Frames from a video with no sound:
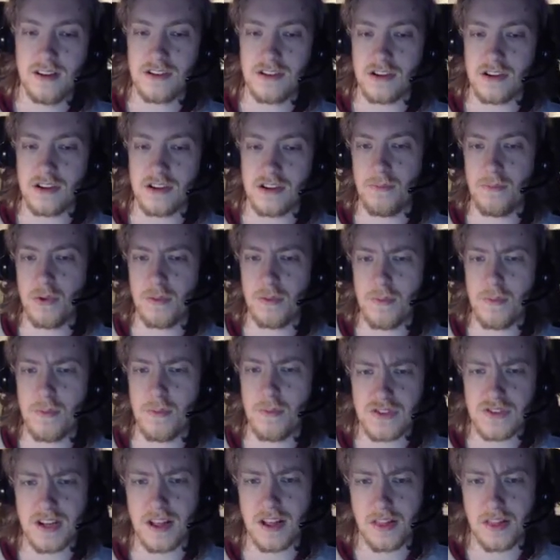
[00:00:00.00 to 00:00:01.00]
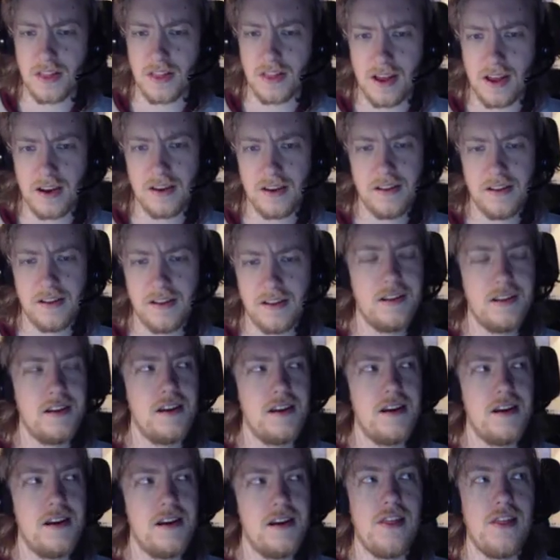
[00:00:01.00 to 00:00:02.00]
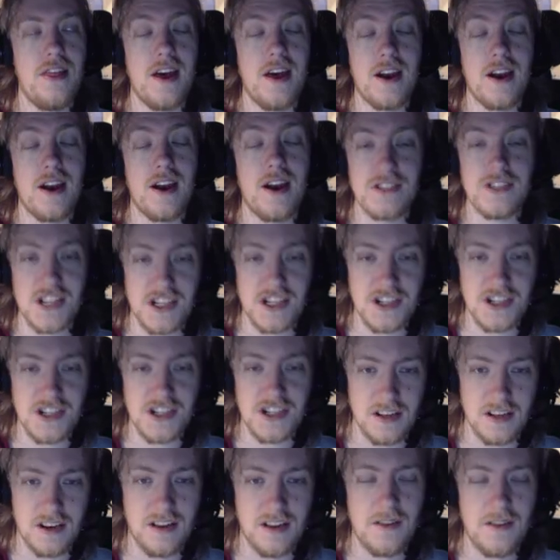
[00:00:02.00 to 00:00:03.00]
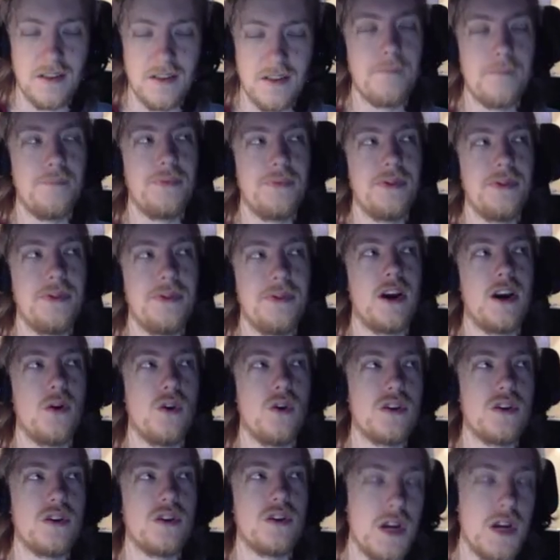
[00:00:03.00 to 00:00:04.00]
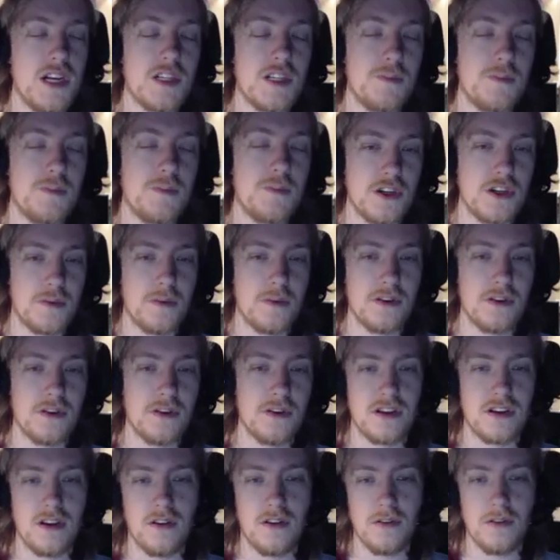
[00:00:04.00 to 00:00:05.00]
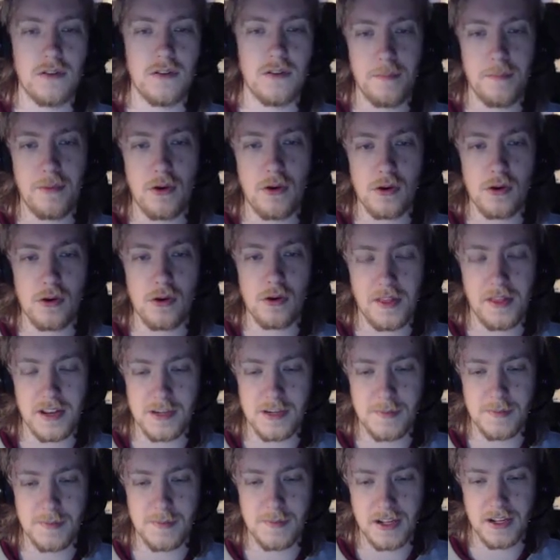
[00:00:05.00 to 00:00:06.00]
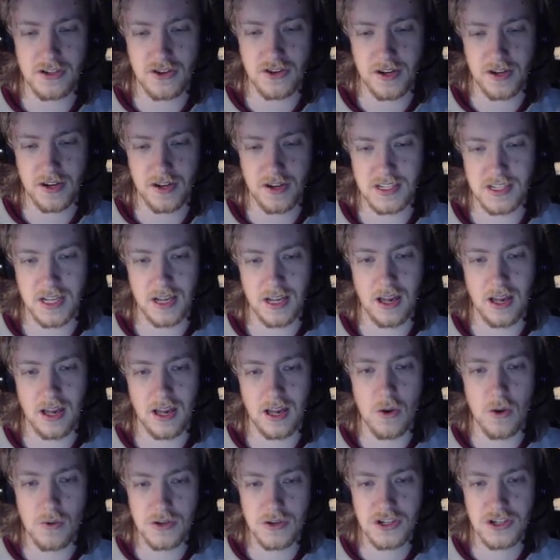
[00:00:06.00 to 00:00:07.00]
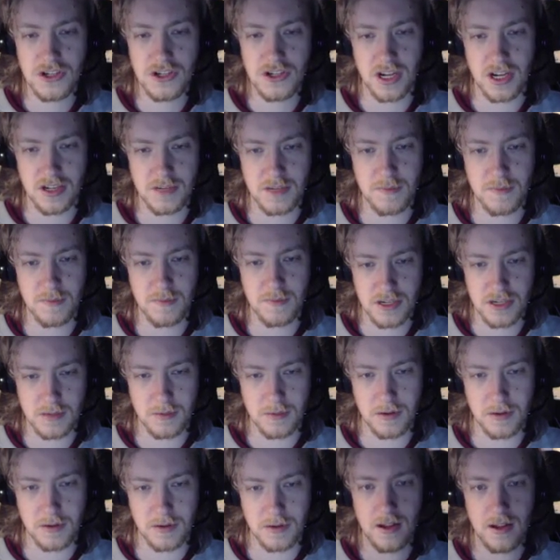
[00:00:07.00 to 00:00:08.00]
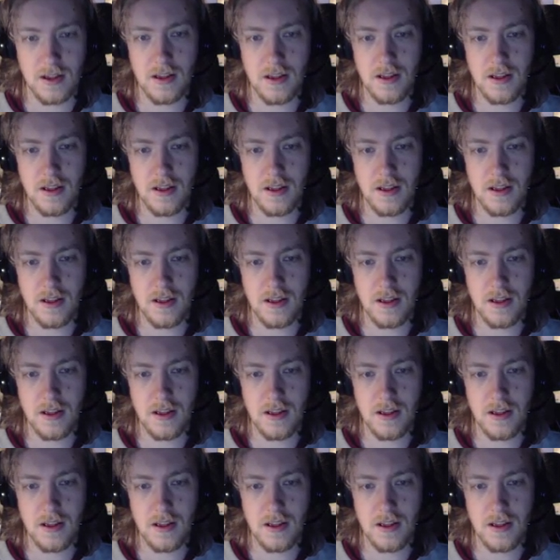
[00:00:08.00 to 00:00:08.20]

So with moves like that are resisted, that are as weak as possible, so the Pokemon that is being trained has the lowest chance possible